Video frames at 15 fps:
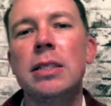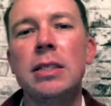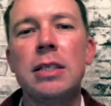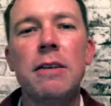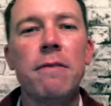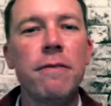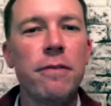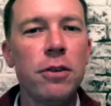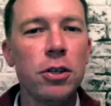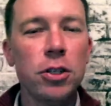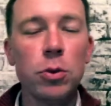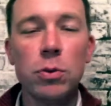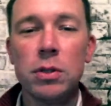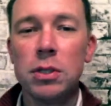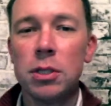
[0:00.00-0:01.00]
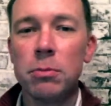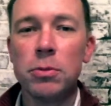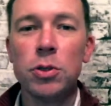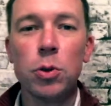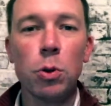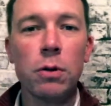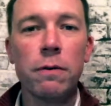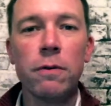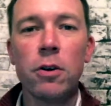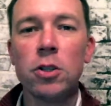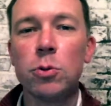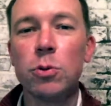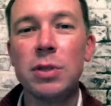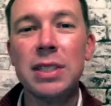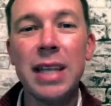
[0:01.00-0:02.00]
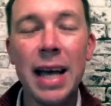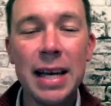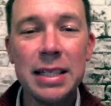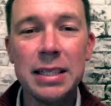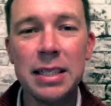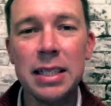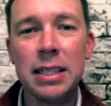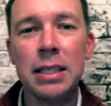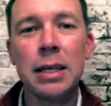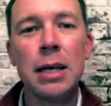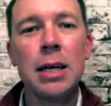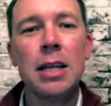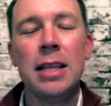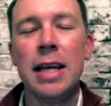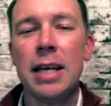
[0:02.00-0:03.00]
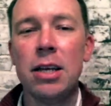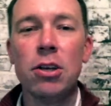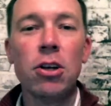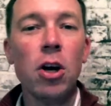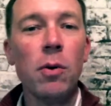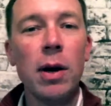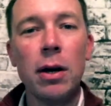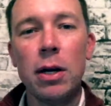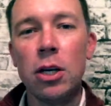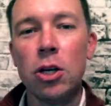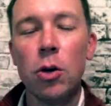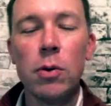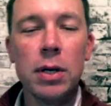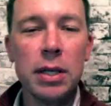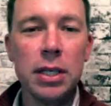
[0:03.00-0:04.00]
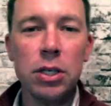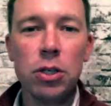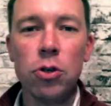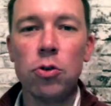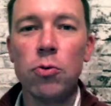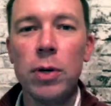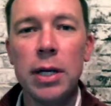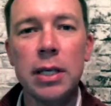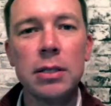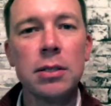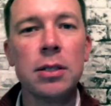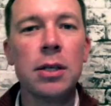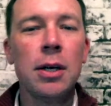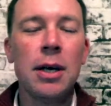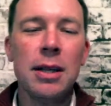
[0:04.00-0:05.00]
If you're doing some sort of virtual tasting, they can go out and go get the ingredients.